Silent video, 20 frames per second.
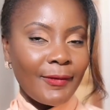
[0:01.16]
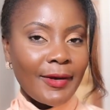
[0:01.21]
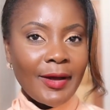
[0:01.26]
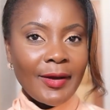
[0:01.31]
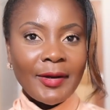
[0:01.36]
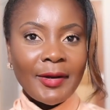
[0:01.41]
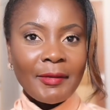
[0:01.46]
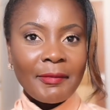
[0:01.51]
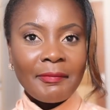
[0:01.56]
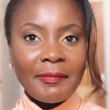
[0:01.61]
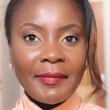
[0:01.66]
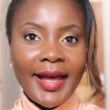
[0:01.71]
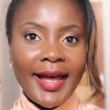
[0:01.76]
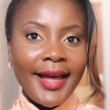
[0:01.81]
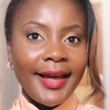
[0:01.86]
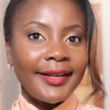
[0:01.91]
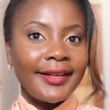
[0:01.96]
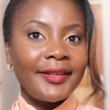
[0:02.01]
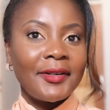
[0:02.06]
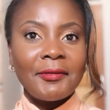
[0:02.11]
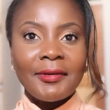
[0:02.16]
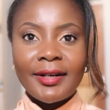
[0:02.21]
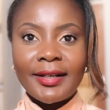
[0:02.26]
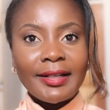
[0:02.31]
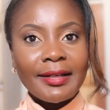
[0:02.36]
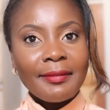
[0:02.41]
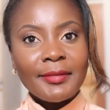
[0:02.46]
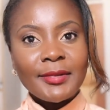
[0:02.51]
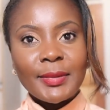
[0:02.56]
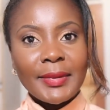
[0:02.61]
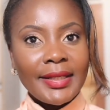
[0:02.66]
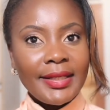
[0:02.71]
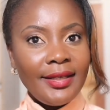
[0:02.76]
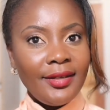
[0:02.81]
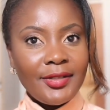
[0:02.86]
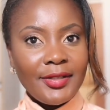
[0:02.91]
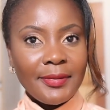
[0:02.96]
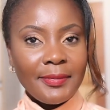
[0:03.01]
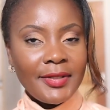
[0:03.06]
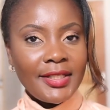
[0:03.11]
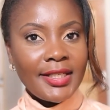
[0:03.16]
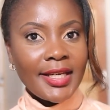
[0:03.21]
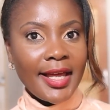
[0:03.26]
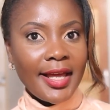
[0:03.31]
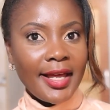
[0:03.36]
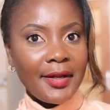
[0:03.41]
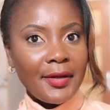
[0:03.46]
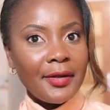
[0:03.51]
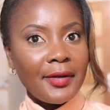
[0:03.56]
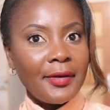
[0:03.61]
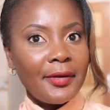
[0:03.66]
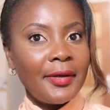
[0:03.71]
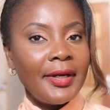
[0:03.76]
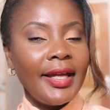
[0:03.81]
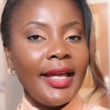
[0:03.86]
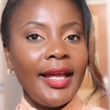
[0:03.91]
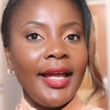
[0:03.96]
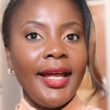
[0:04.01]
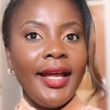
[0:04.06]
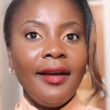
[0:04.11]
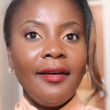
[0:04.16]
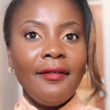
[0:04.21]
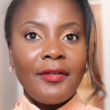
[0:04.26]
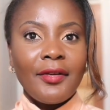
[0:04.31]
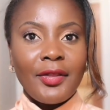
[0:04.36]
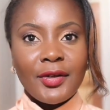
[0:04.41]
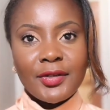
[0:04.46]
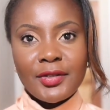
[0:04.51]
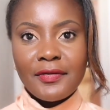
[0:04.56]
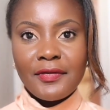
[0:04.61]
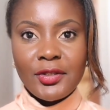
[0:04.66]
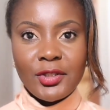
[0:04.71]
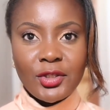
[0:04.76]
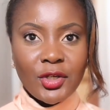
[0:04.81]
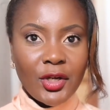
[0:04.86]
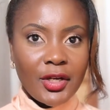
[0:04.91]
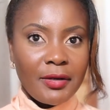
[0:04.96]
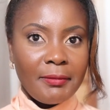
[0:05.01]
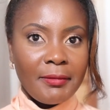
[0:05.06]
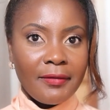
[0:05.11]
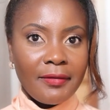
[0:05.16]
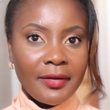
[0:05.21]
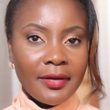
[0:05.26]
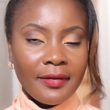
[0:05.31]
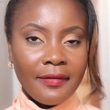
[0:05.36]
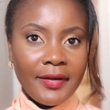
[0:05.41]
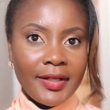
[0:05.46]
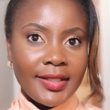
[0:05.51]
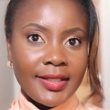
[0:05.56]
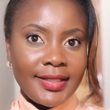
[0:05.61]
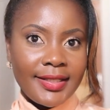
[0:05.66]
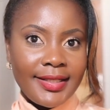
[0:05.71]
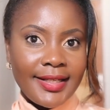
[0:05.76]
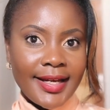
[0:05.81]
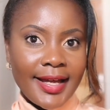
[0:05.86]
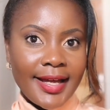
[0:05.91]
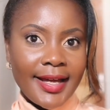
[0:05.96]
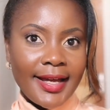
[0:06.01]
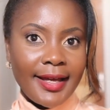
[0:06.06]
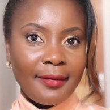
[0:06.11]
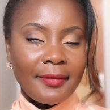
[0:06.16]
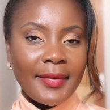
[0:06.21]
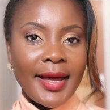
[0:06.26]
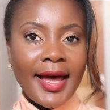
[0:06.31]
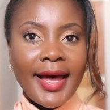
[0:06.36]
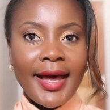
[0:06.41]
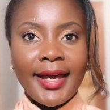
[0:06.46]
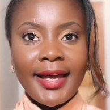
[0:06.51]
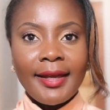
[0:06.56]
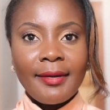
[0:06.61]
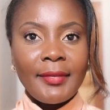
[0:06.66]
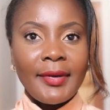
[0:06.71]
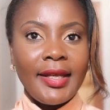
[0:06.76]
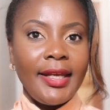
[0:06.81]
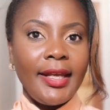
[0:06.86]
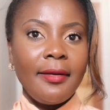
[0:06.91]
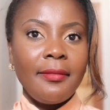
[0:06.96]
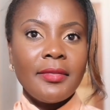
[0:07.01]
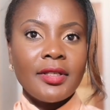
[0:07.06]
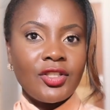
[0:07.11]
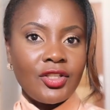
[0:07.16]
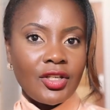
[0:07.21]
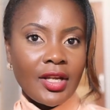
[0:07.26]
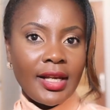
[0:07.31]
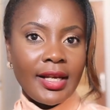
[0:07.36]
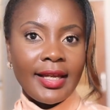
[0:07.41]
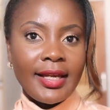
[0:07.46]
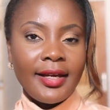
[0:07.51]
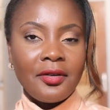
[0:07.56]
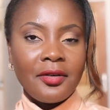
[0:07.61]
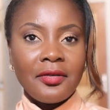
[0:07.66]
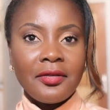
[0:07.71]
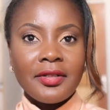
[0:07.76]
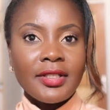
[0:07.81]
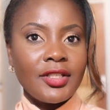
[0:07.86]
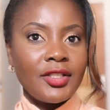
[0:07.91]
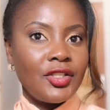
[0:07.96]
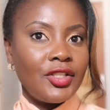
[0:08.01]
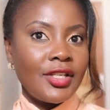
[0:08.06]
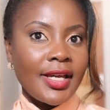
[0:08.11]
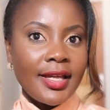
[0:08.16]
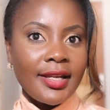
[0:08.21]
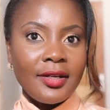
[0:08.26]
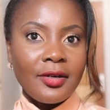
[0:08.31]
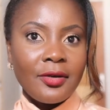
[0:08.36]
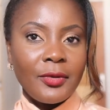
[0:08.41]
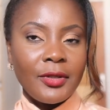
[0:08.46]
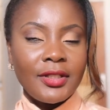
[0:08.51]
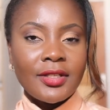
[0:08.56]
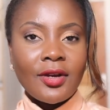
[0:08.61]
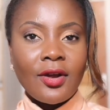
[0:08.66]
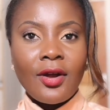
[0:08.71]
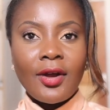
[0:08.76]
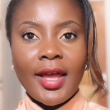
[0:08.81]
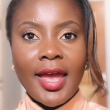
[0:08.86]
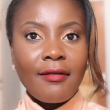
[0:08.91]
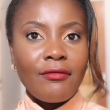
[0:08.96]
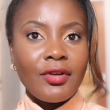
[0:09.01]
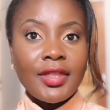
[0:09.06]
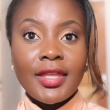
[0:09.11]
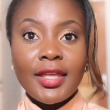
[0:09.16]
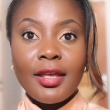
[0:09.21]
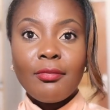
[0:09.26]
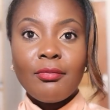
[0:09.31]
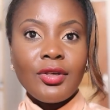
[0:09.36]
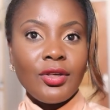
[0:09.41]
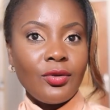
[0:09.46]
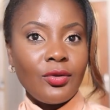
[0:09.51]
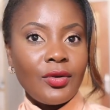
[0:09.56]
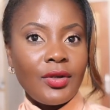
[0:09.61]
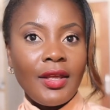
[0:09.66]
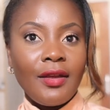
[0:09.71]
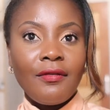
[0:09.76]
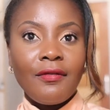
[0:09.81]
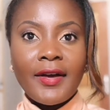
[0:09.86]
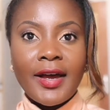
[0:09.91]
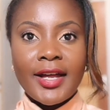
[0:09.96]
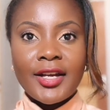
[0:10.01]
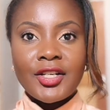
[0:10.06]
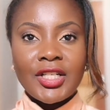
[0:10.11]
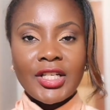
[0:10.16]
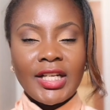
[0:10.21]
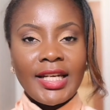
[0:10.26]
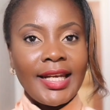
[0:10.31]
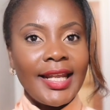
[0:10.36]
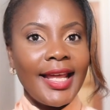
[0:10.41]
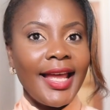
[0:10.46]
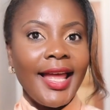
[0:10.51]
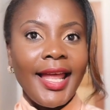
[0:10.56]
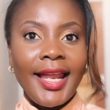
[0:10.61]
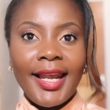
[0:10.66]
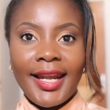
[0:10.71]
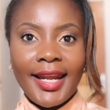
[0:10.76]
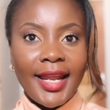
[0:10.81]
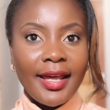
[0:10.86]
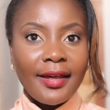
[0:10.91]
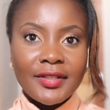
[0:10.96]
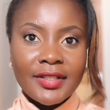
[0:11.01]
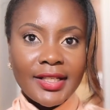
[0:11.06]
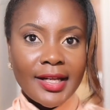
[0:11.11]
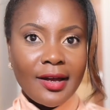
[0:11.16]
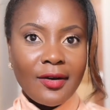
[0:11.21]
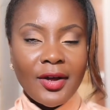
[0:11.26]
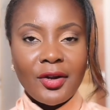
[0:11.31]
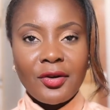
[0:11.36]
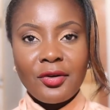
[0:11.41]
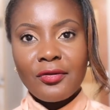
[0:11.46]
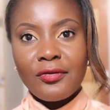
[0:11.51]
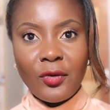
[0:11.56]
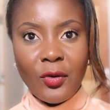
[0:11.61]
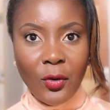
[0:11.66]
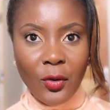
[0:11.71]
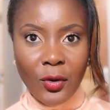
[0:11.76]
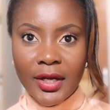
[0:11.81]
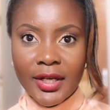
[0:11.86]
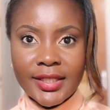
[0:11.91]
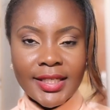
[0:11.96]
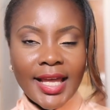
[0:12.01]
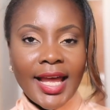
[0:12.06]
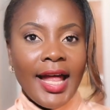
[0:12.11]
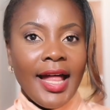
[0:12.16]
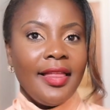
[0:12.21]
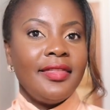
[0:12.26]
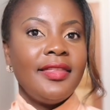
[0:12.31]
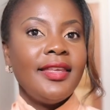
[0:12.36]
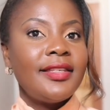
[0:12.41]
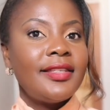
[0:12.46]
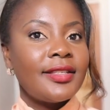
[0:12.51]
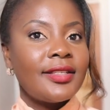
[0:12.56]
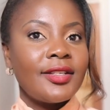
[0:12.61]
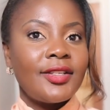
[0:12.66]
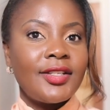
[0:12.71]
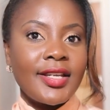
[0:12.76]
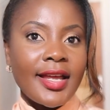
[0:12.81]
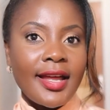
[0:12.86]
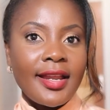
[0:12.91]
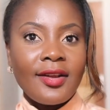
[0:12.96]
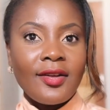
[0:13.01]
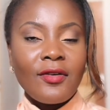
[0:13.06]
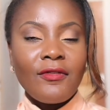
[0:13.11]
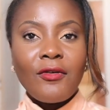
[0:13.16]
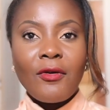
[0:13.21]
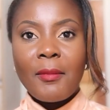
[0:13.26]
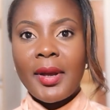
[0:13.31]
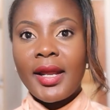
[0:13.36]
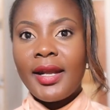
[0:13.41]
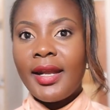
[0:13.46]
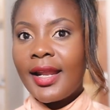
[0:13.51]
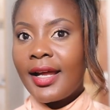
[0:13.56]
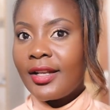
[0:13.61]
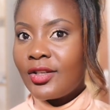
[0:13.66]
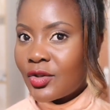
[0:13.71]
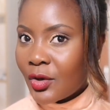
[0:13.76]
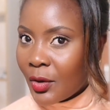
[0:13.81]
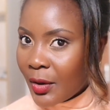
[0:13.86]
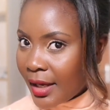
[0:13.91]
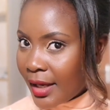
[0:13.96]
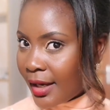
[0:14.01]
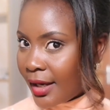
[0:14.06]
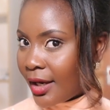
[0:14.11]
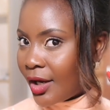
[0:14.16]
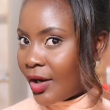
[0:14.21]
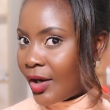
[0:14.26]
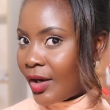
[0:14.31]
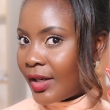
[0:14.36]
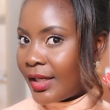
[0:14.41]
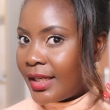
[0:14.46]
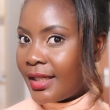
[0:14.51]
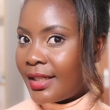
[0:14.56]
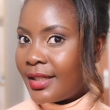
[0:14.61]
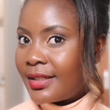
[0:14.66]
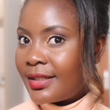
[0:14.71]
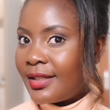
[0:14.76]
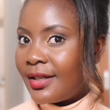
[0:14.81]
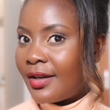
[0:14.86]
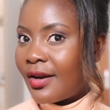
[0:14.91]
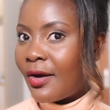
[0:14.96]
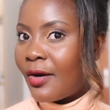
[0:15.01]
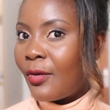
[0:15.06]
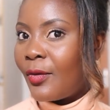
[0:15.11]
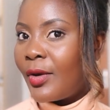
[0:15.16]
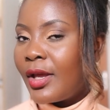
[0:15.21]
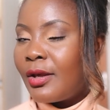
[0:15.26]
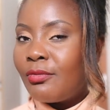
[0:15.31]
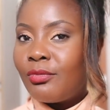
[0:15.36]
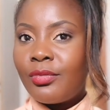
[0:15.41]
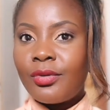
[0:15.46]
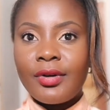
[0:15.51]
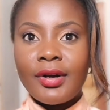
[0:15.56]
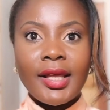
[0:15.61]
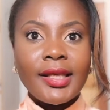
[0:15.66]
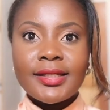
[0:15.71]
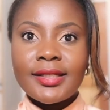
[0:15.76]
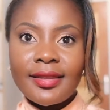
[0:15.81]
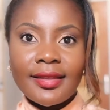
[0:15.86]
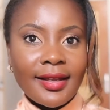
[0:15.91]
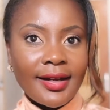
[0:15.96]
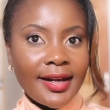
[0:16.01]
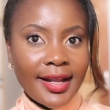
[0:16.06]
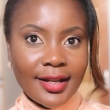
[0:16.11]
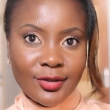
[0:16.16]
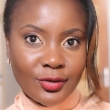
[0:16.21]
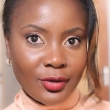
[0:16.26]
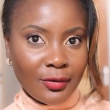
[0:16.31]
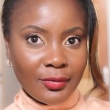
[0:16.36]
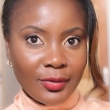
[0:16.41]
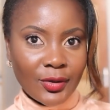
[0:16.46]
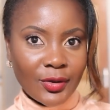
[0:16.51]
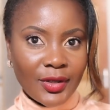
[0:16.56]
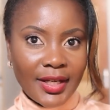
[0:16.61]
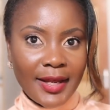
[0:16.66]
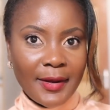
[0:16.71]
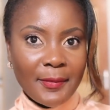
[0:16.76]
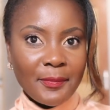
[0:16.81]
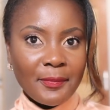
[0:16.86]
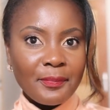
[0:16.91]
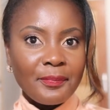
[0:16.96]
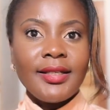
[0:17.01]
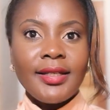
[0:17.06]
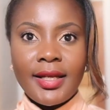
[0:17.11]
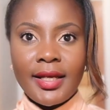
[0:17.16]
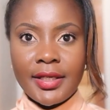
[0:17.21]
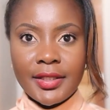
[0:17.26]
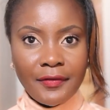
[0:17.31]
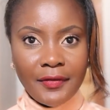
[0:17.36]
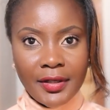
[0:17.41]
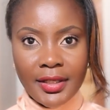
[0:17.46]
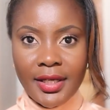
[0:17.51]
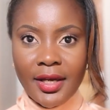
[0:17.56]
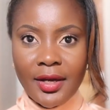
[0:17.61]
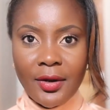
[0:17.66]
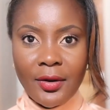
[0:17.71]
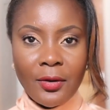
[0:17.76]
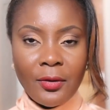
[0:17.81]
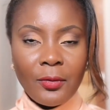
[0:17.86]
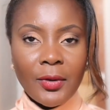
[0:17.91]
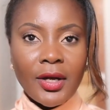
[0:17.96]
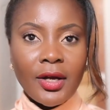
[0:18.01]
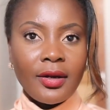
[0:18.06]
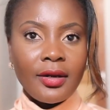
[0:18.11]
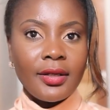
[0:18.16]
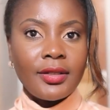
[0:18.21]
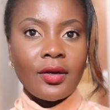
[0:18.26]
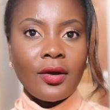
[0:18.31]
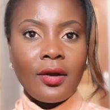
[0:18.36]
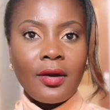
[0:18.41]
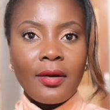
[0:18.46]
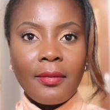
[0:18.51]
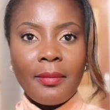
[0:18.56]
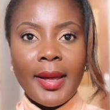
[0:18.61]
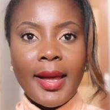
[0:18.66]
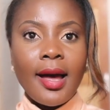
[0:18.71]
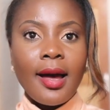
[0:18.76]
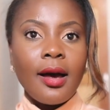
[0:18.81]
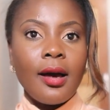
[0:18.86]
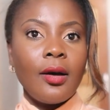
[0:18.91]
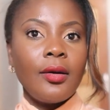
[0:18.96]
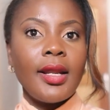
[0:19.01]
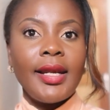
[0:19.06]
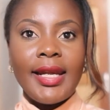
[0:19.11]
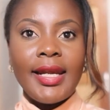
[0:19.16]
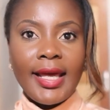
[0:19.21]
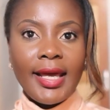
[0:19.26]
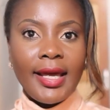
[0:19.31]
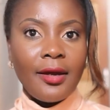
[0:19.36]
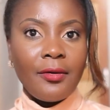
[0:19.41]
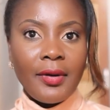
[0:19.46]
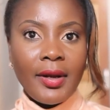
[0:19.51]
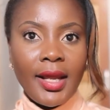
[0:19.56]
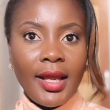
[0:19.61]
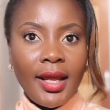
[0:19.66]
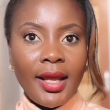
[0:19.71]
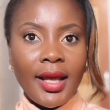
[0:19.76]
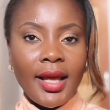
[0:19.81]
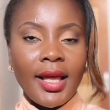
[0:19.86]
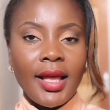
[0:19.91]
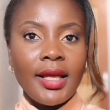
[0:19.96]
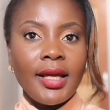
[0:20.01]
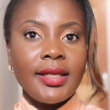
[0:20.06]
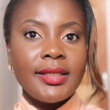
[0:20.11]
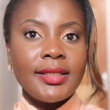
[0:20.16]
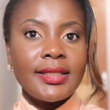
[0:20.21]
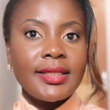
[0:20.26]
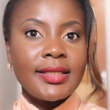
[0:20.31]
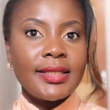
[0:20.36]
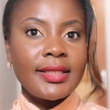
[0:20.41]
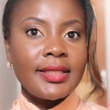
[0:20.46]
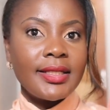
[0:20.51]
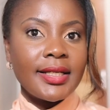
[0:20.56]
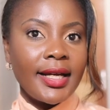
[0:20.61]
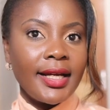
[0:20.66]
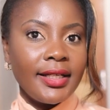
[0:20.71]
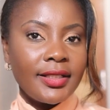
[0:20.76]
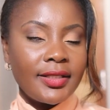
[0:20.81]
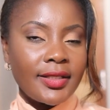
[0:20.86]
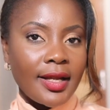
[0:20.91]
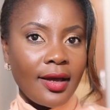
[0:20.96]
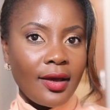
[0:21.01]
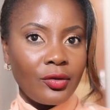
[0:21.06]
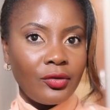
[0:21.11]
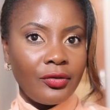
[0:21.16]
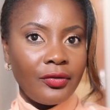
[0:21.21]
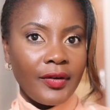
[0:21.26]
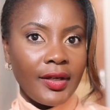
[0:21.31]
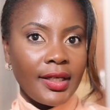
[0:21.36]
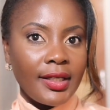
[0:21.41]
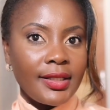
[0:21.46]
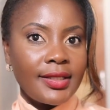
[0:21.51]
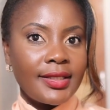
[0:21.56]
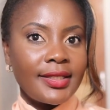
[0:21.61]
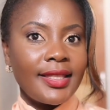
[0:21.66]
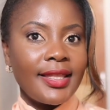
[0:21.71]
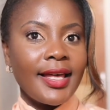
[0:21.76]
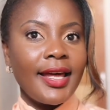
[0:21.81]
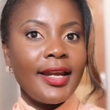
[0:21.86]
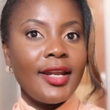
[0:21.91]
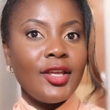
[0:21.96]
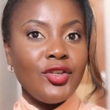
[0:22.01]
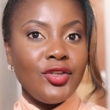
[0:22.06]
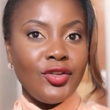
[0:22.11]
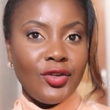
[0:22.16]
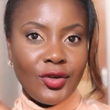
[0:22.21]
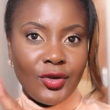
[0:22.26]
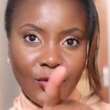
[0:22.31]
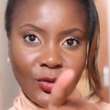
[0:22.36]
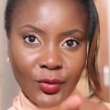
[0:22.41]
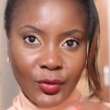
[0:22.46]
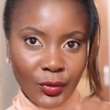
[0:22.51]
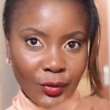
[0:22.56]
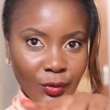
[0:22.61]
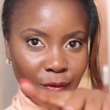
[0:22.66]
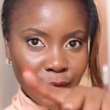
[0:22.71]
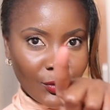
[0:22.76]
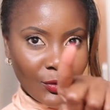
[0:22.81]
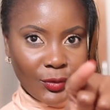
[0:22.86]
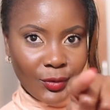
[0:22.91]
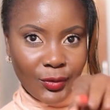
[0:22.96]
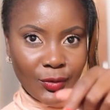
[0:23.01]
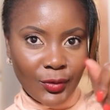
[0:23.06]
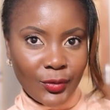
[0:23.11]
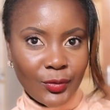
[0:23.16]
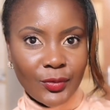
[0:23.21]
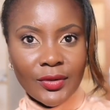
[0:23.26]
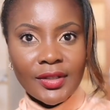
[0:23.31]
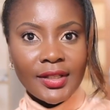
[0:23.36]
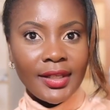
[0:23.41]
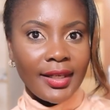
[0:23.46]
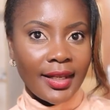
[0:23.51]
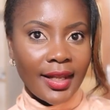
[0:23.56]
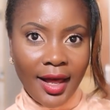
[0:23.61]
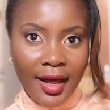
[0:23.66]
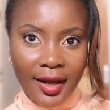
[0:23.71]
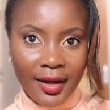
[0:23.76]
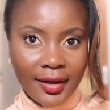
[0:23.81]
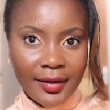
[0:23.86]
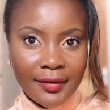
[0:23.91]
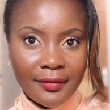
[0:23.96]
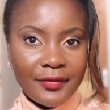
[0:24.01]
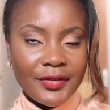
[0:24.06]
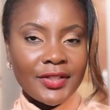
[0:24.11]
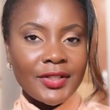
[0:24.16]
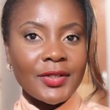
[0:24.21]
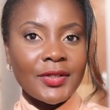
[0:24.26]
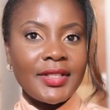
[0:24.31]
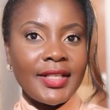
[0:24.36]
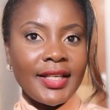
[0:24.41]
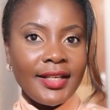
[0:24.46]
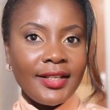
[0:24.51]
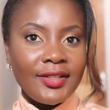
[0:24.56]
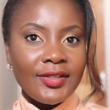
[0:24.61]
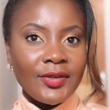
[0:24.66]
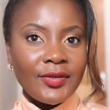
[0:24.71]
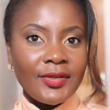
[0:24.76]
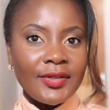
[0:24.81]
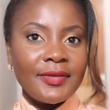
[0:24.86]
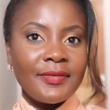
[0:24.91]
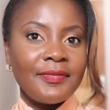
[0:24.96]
Welcome back or welcome to my YouTube channel. For those of you joining me for the first time, hi, my name is Jila and on this channel we talk everything beauty, fashion, lifestyle and of course this is a channel for my natural hair girlies, you know, embracing that natural beauty. Today's video we're gonna talk about layering and stylish outfits that you will love, so stay tuned.